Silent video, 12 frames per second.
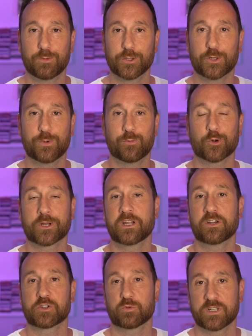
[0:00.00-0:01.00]
a little bit more
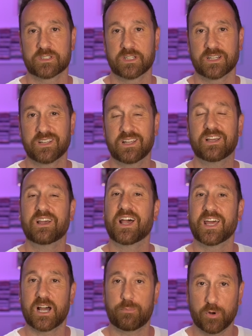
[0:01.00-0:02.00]
characteristic,
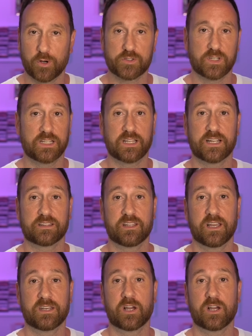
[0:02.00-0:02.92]
and I personally like that.